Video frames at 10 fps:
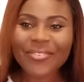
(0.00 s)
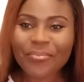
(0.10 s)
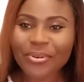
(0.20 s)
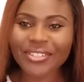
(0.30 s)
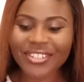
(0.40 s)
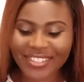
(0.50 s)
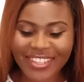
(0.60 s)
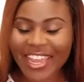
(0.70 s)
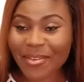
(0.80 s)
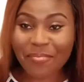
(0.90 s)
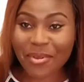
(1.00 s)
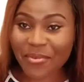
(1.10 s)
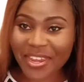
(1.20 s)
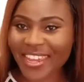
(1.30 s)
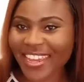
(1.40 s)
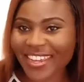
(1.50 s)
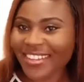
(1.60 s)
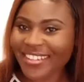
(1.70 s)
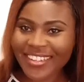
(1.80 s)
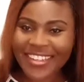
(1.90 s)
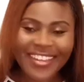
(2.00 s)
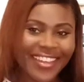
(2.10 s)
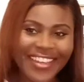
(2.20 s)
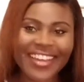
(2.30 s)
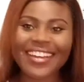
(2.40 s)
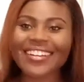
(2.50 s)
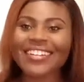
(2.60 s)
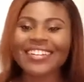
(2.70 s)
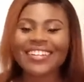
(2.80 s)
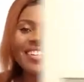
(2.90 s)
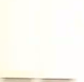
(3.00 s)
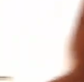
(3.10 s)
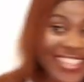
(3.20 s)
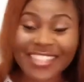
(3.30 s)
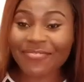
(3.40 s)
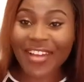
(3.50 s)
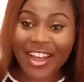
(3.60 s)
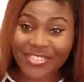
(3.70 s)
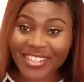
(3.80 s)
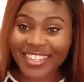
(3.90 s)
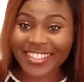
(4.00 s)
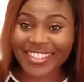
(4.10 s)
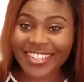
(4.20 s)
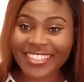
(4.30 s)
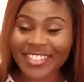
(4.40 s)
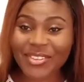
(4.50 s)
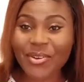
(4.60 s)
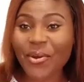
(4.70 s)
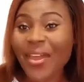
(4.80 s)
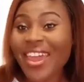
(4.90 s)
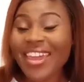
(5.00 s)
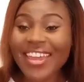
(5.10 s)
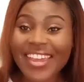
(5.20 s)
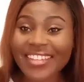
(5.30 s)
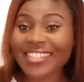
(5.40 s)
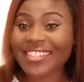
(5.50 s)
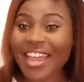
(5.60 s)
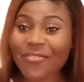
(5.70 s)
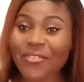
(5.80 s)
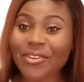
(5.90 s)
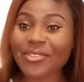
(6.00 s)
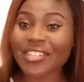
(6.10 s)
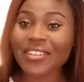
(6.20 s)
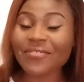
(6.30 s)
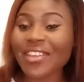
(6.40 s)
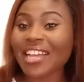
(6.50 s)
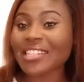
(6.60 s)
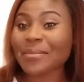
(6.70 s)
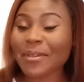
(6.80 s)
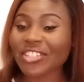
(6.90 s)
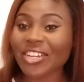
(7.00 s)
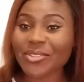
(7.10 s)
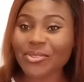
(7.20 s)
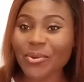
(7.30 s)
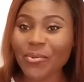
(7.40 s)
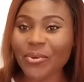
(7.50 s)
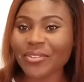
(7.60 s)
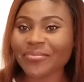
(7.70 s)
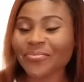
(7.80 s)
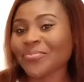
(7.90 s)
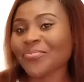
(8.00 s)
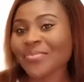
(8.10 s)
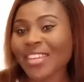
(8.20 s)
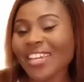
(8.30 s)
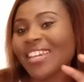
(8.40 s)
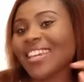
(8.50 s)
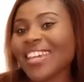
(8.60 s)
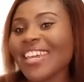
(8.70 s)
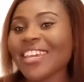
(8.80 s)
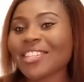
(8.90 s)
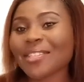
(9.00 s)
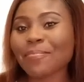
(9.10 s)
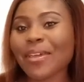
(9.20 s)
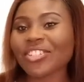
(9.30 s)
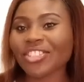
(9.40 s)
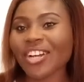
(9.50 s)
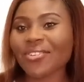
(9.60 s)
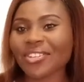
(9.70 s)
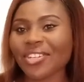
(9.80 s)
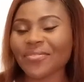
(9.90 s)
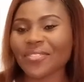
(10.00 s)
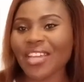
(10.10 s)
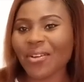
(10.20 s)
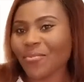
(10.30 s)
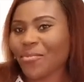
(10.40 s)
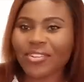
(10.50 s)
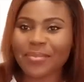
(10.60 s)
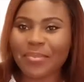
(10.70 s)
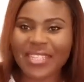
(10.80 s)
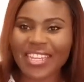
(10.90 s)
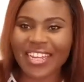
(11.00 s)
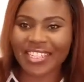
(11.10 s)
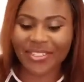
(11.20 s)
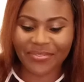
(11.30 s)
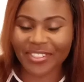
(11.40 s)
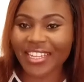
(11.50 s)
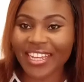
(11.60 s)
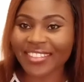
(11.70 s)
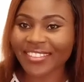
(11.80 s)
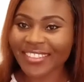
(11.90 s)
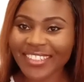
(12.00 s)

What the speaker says: products like Marykay? Yeah, in it's vow season, so it's time for you to give that special someone a special gift. And what better gift than